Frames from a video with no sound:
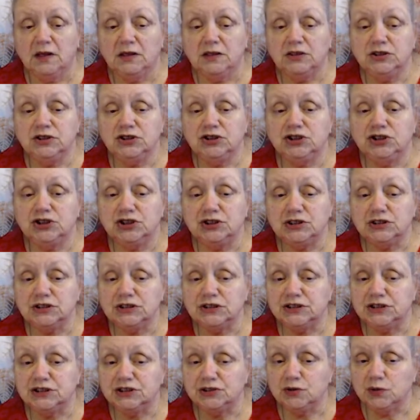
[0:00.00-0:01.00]
Just
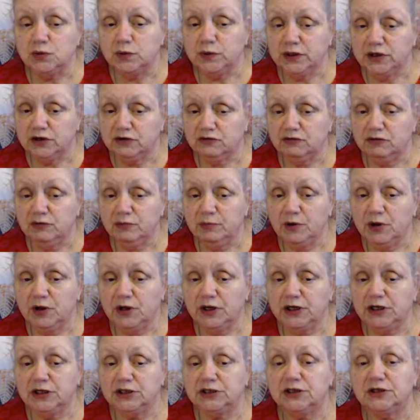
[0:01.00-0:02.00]
a quick
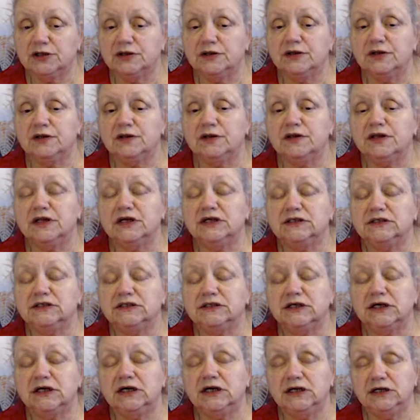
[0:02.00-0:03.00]
reminder that this
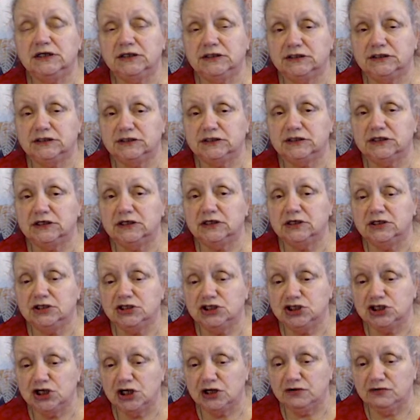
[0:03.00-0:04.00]
is a
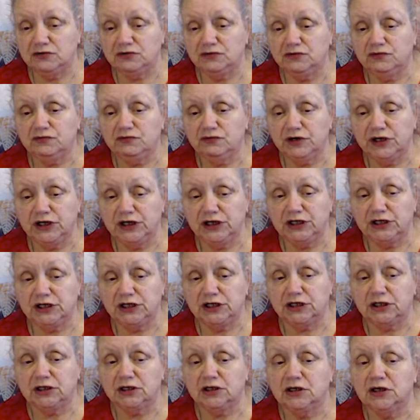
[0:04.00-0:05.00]
general reading,
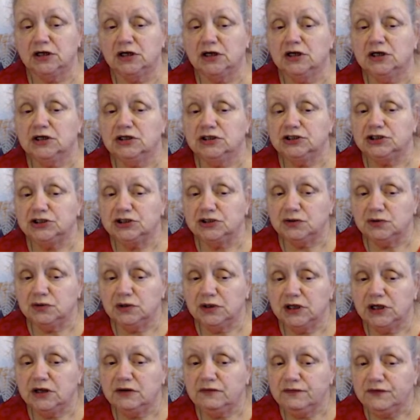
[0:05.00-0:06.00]
so
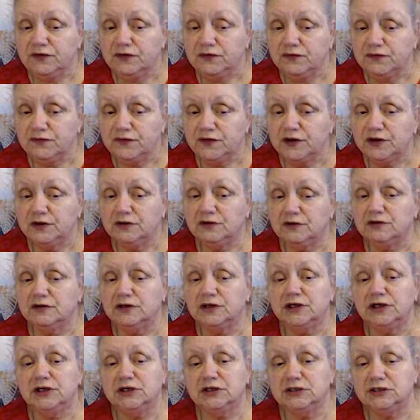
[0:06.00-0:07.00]
if you feel
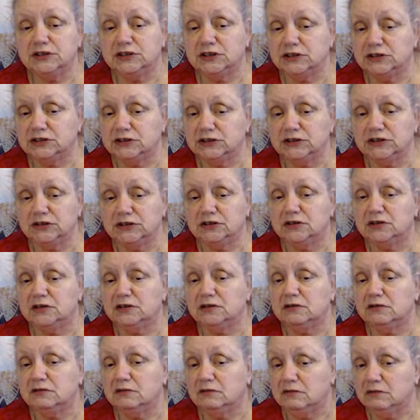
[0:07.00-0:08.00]
it doesn't
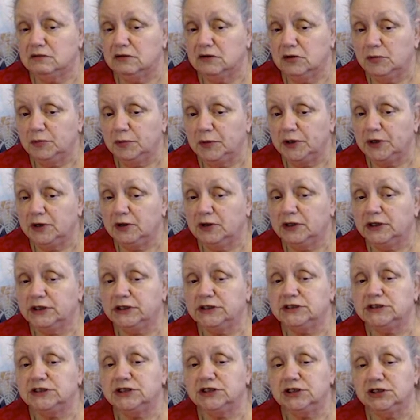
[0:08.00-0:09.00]
apply
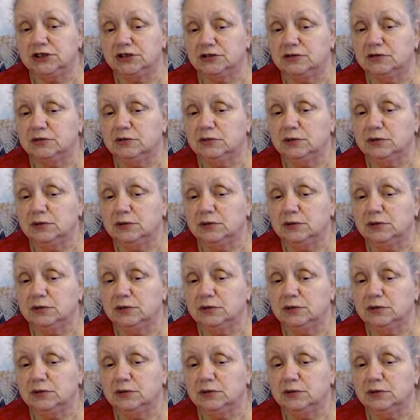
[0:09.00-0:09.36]
to you,